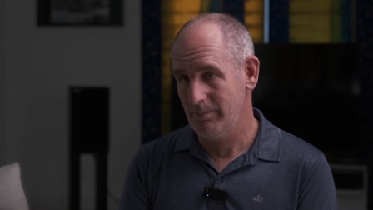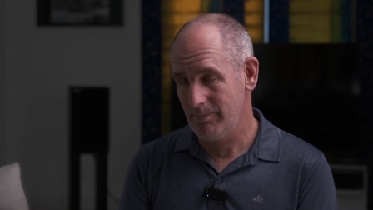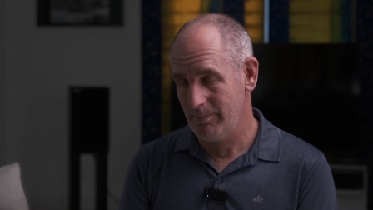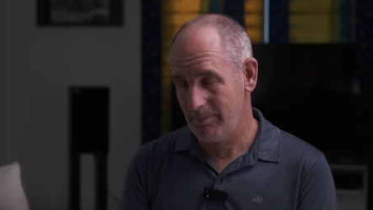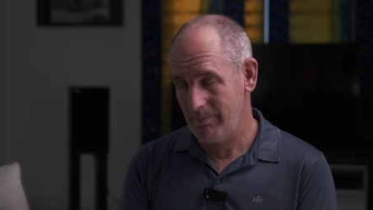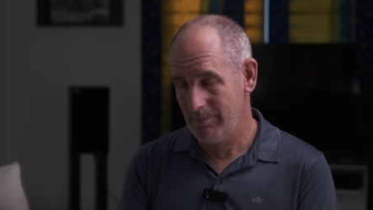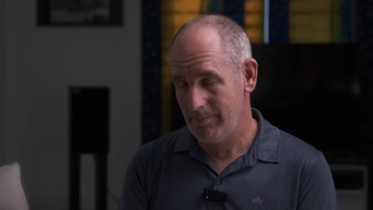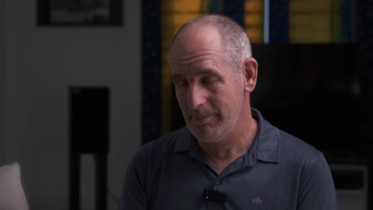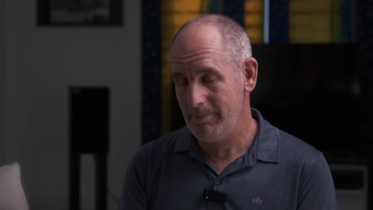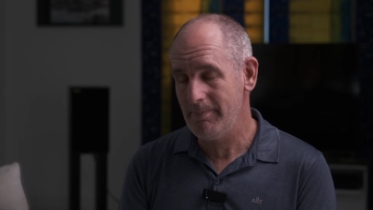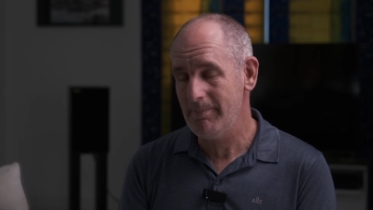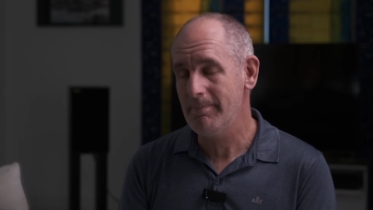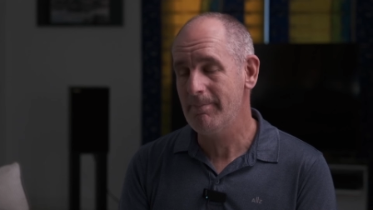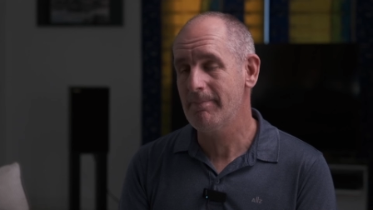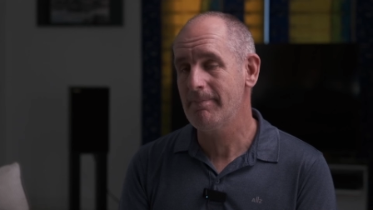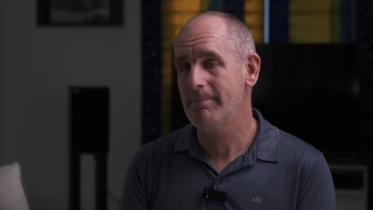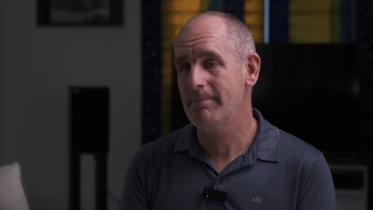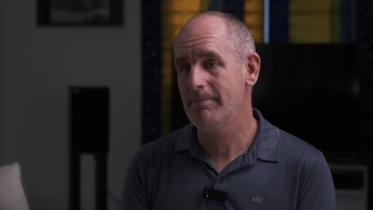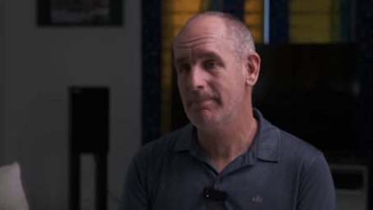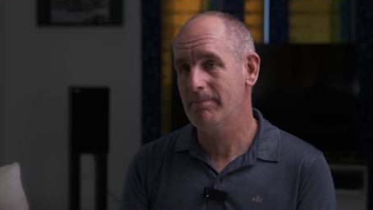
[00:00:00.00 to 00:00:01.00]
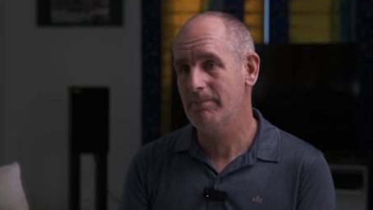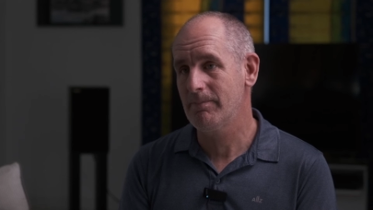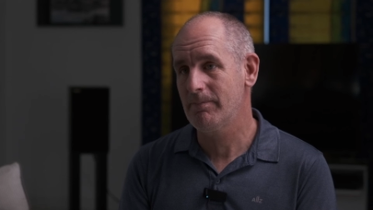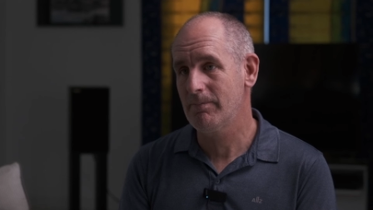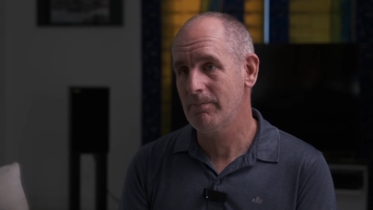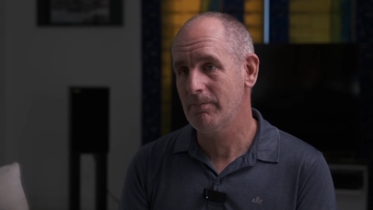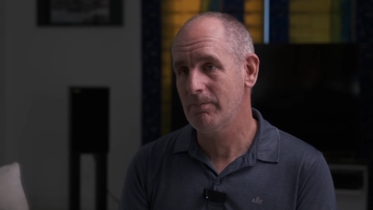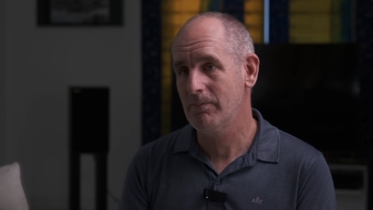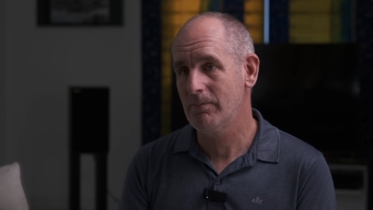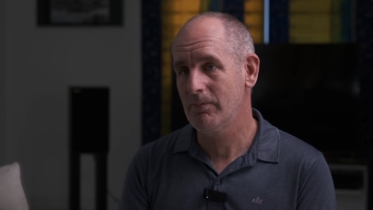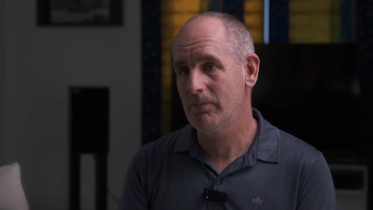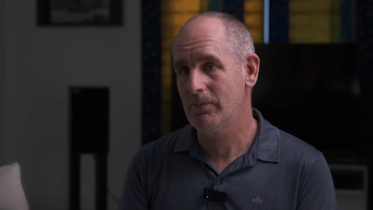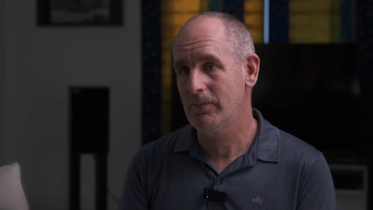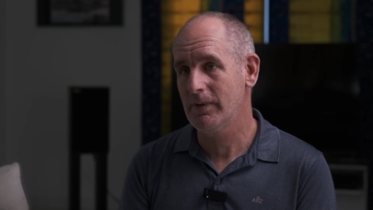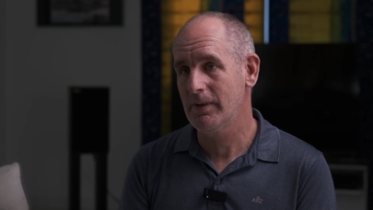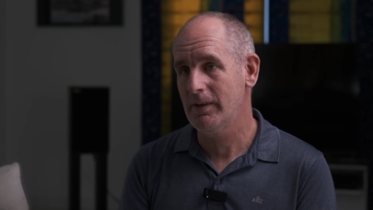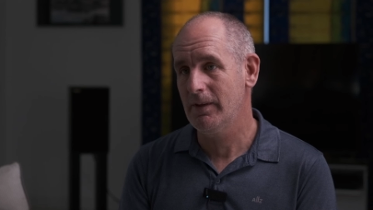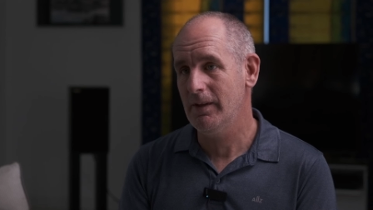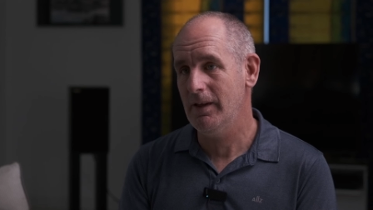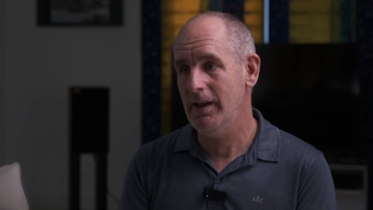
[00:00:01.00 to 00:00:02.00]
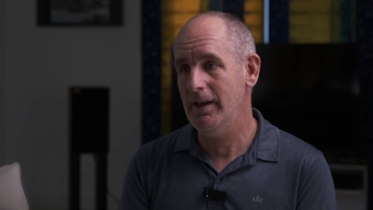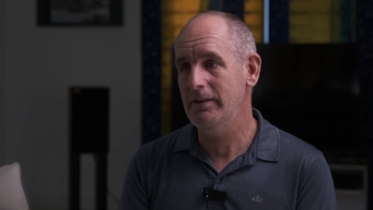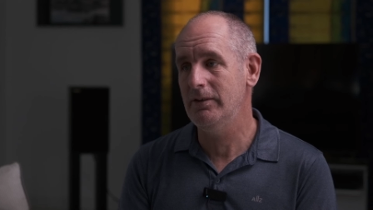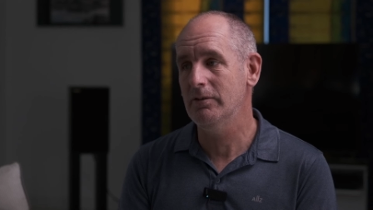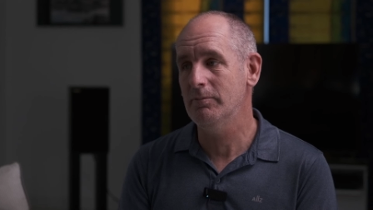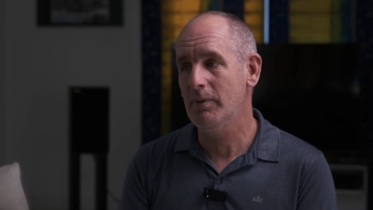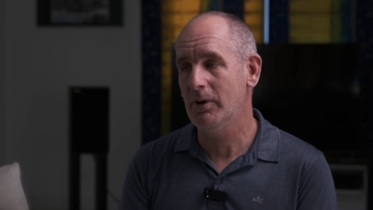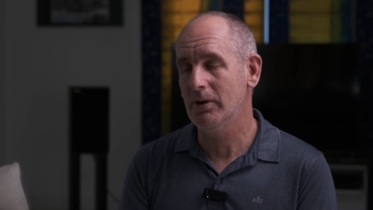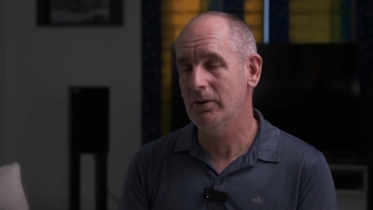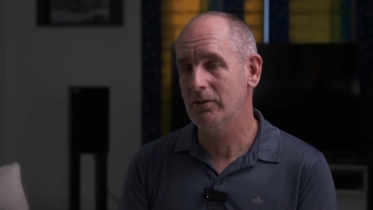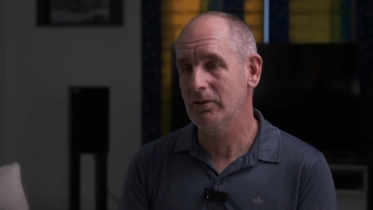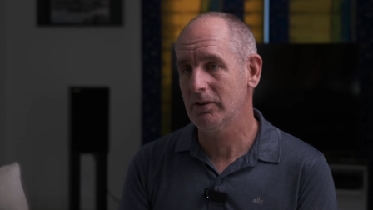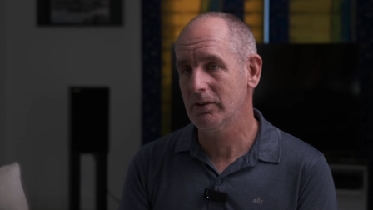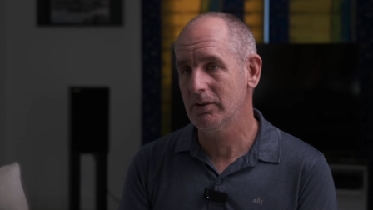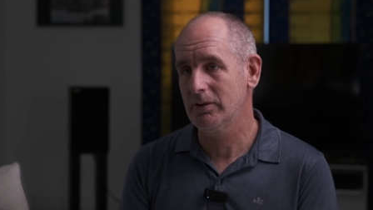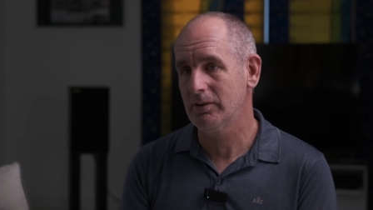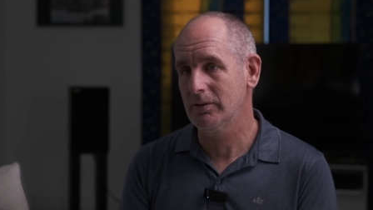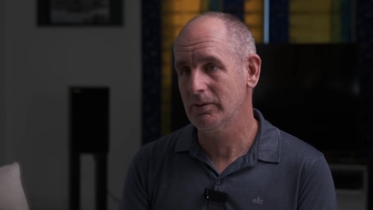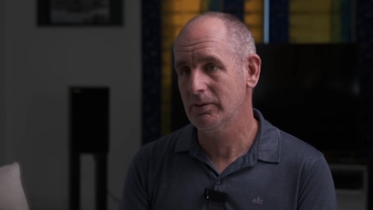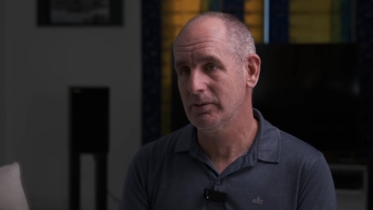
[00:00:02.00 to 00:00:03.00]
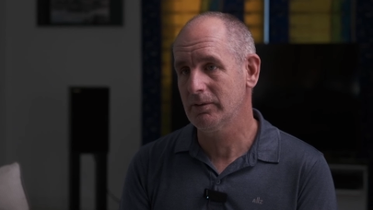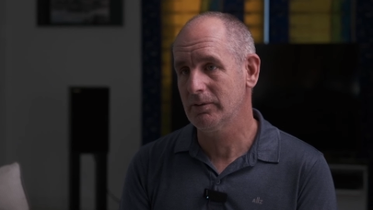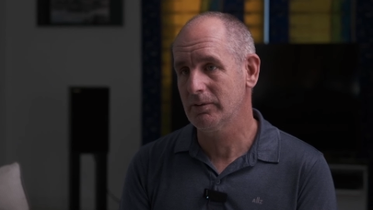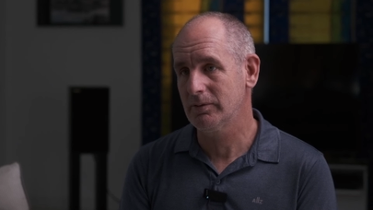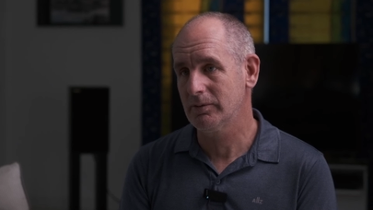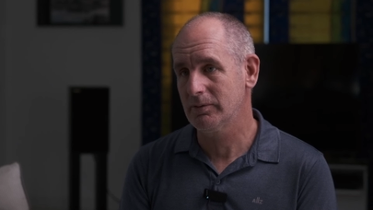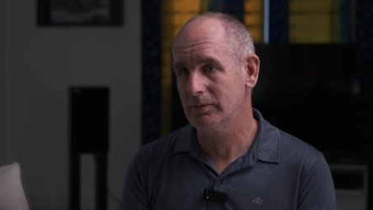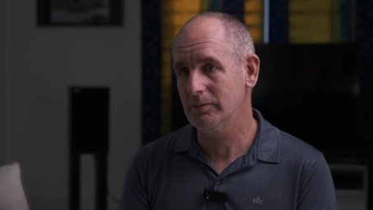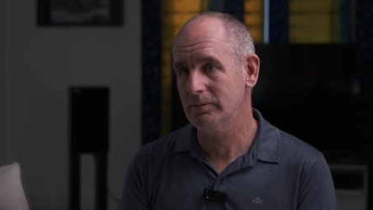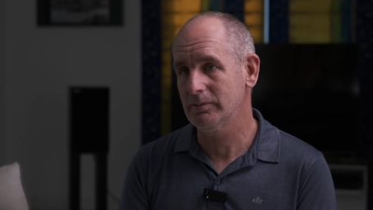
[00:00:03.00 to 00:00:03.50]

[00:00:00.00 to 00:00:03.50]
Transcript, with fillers: up. When did you say that is? The end of March. End of March.